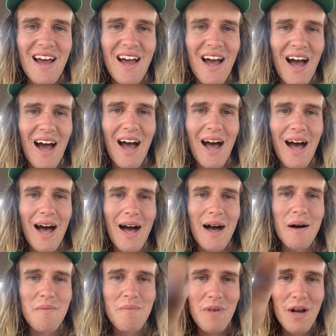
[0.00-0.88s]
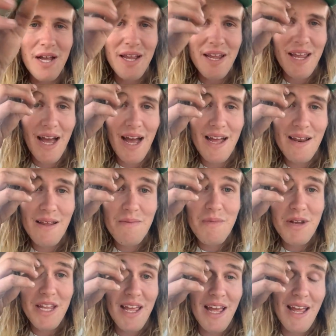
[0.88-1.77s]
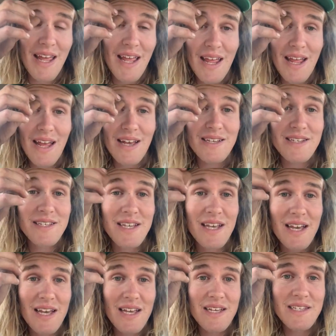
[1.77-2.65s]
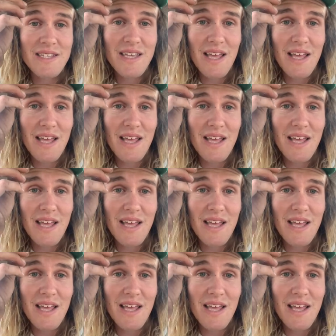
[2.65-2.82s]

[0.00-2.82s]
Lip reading: Caden McKee says,